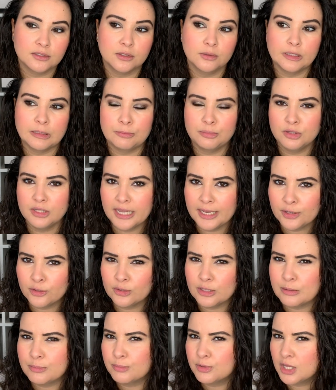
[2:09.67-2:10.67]
so lip liner,
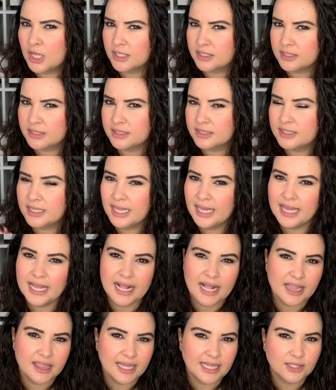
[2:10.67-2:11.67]
lip glosses,
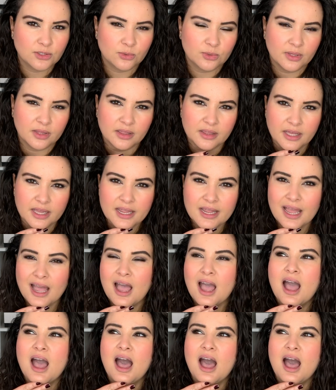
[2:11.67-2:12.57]
that sort of thing.